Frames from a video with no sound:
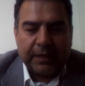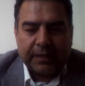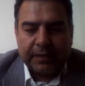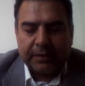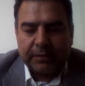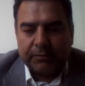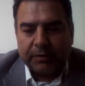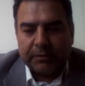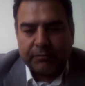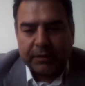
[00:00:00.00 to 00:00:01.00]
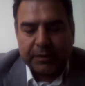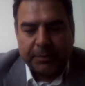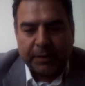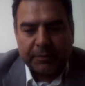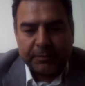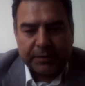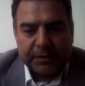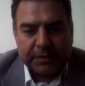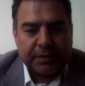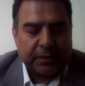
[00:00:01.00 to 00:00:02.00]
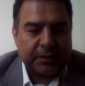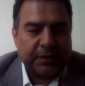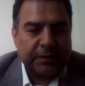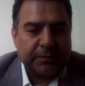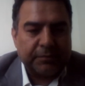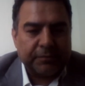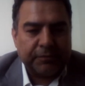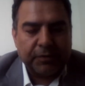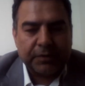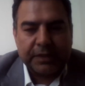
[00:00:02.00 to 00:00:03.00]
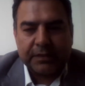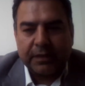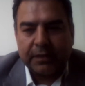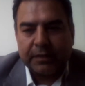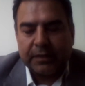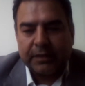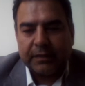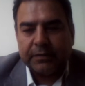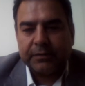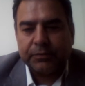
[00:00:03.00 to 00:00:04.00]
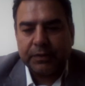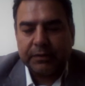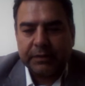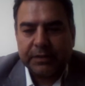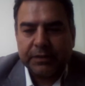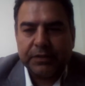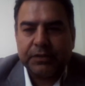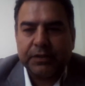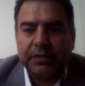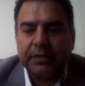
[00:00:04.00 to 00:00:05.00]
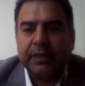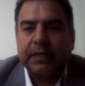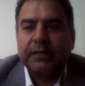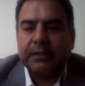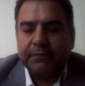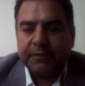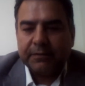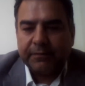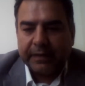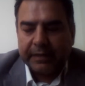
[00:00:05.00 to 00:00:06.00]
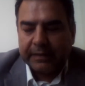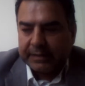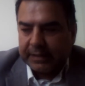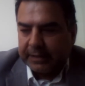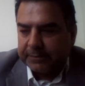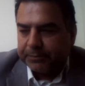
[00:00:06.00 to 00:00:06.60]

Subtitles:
One department just focused on doing research on different fields.